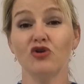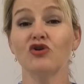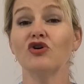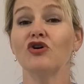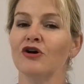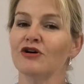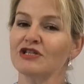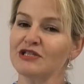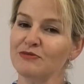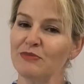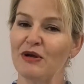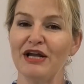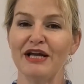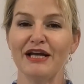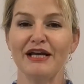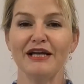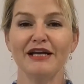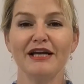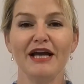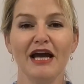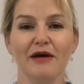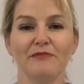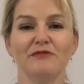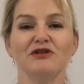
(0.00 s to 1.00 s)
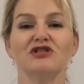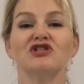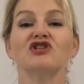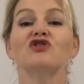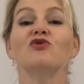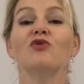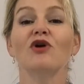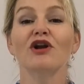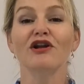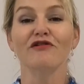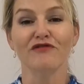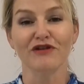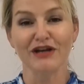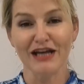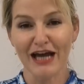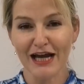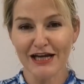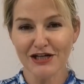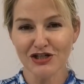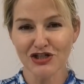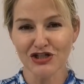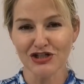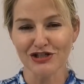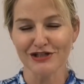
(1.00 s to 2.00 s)
your cosmetic chemist
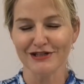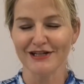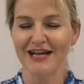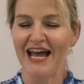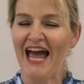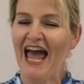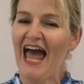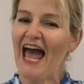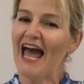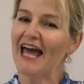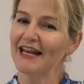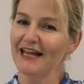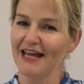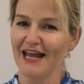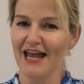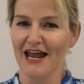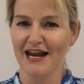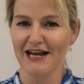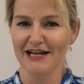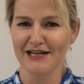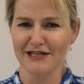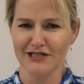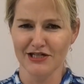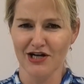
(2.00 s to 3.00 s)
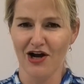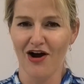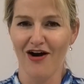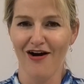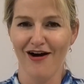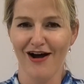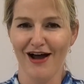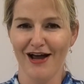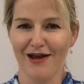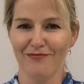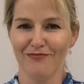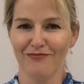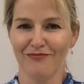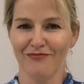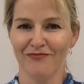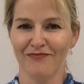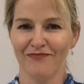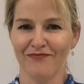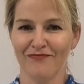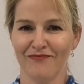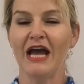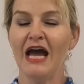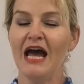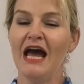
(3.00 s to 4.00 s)
qualification at any time.
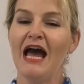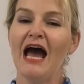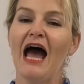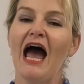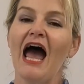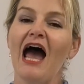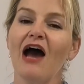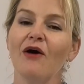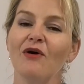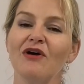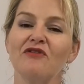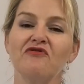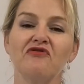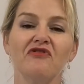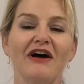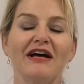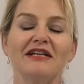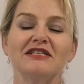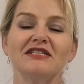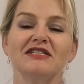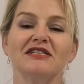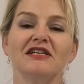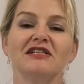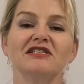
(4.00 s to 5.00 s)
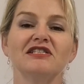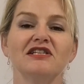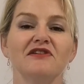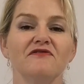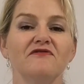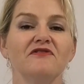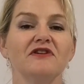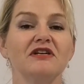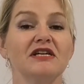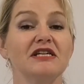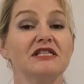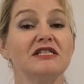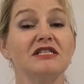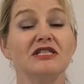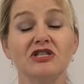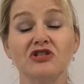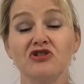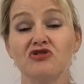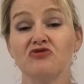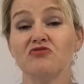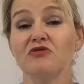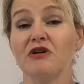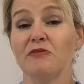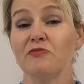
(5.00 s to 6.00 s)
Our advanced certificates
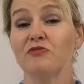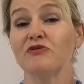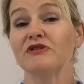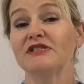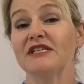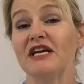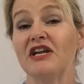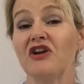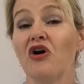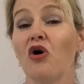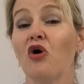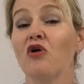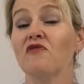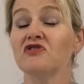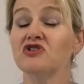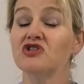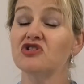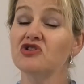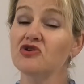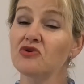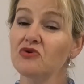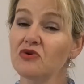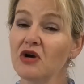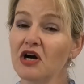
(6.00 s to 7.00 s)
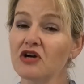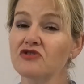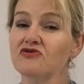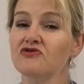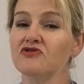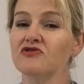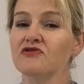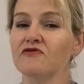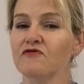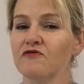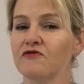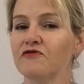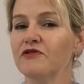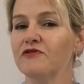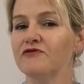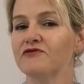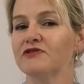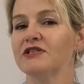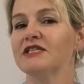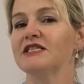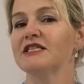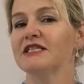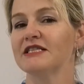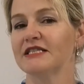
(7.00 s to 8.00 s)
still represent over
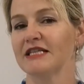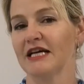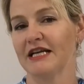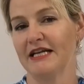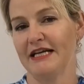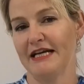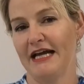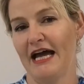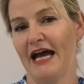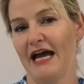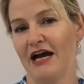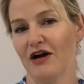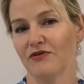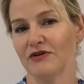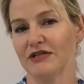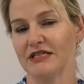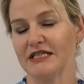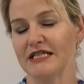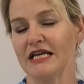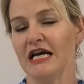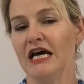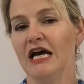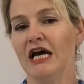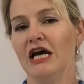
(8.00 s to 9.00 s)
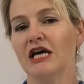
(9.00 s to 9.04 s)
250 study hours,